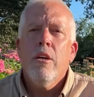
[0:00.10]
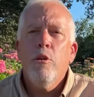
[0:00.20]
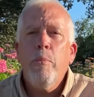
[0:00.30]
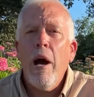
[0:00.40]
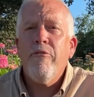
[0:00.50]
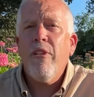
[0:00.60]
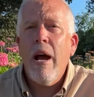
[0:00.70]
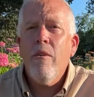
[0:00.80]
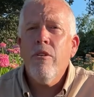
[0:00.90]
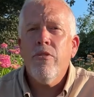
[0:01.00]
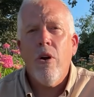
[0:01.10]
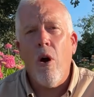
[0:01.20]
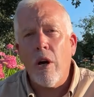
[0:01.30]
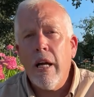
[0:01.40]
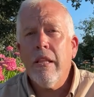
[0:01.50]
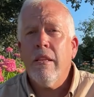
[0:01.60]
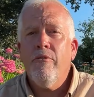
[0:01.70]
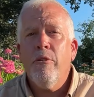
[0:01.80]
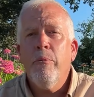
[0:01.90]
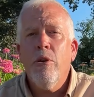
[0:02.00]
You bought flowers or cut them
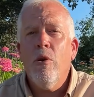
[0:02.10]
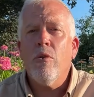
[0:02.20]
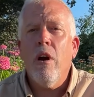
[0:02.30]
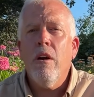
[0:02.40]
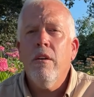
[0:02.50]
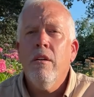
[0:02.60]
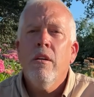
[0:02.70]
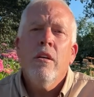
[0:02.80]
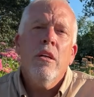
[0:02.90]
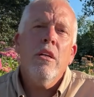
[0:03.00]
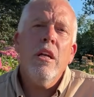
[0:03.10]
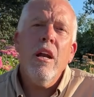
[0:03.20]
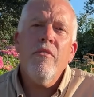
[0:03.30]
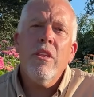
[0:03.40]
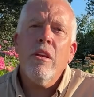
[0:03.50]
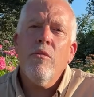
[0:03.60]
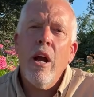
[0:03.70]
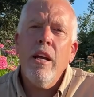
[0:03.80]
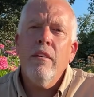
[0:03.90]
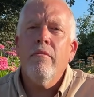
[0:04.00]
from your own garden. You did everything right,